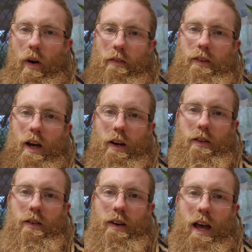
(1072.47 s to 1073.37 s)
I've done
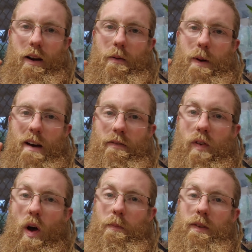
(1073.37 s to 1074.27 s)
is I've added about
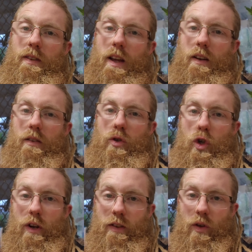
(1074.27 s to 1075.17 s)
5%
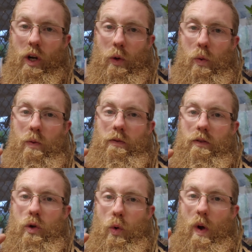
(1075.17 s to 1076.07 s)
duty cycle
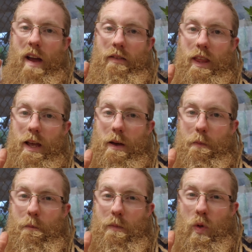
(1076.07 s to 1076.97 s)
to everything
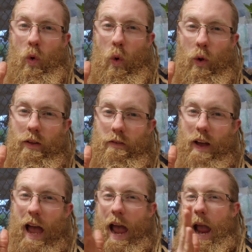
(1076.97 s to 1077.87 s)
north of
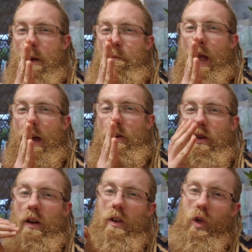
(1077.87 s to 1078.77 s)
8 pound.
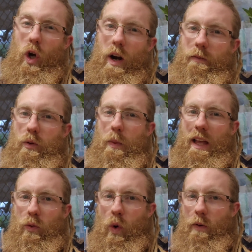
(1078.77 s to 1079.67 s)
Got it up to
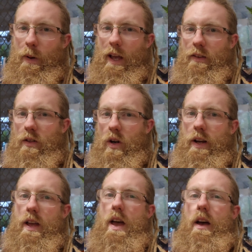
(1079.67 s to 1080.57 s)
about 12 psi.
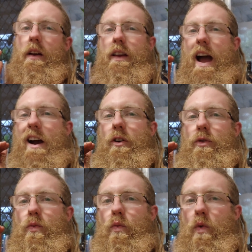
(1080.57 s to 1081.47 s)
Car is
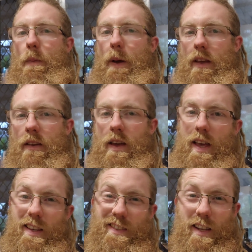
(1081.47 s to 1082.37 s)
ripping,
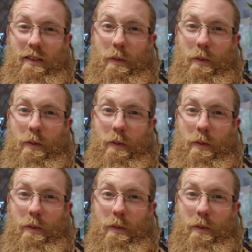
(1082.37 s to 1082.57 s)
seems to be